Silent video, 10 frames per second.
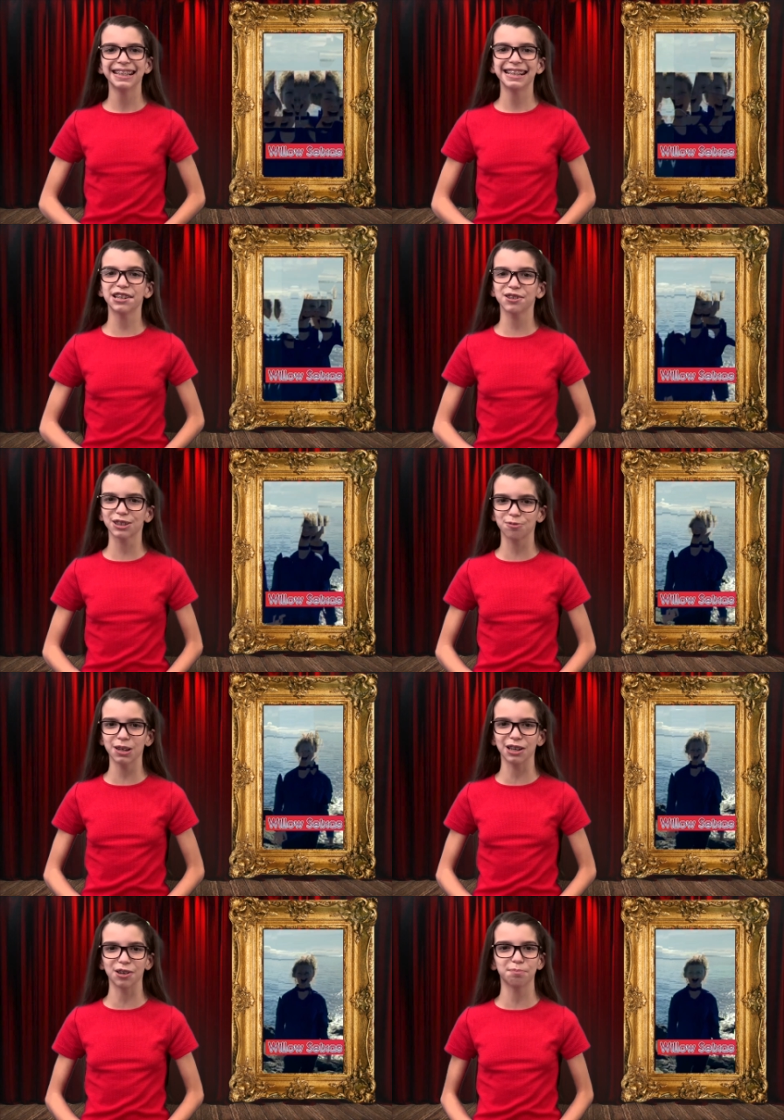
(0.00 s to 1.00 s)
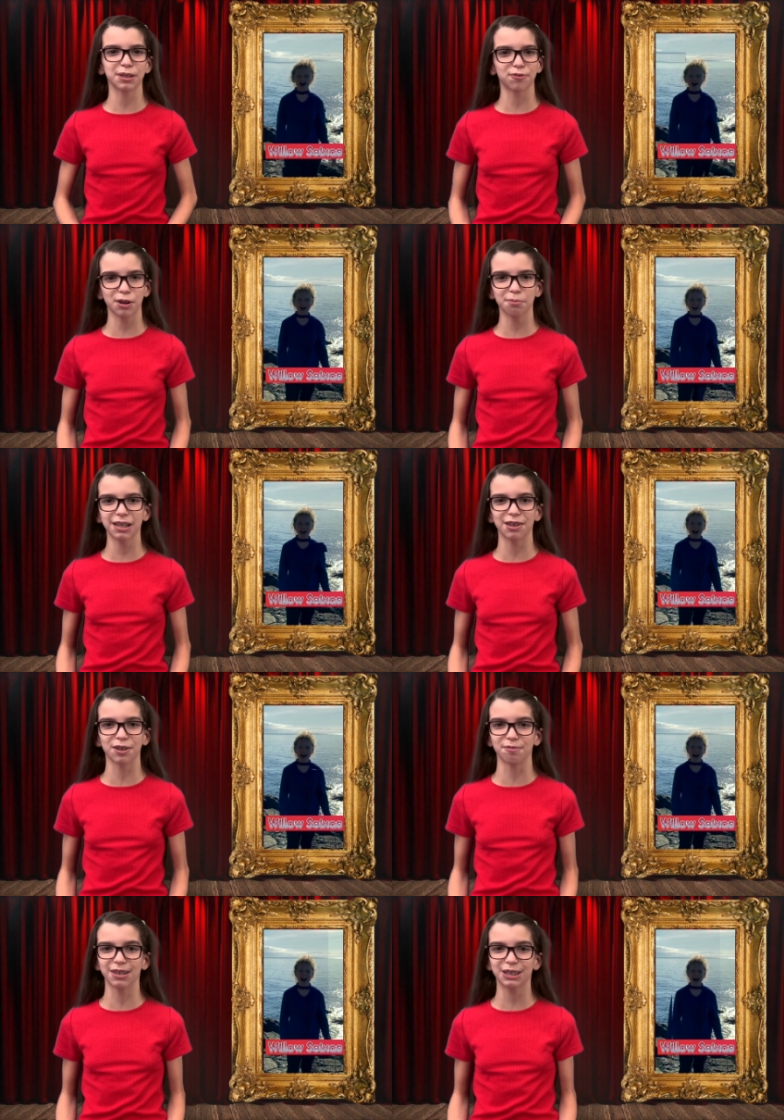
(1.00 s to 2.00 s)
here is Willow performing her
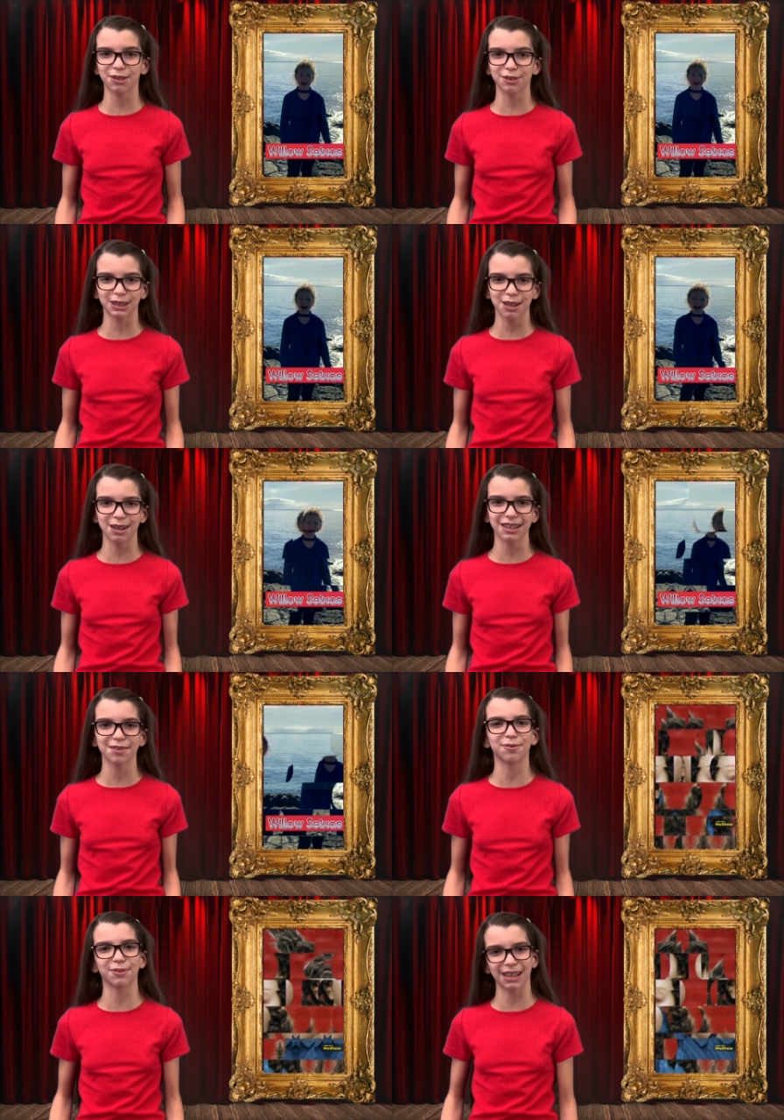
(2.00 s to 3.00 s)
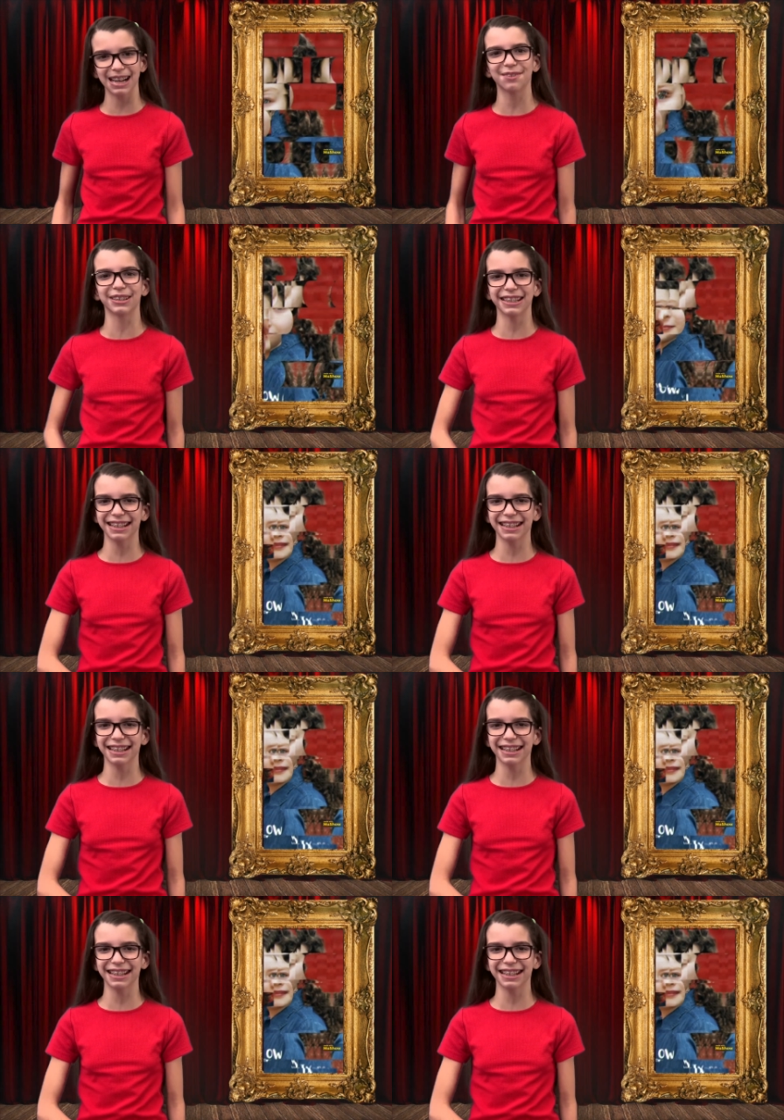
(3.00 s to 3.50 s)
original song, Fly Real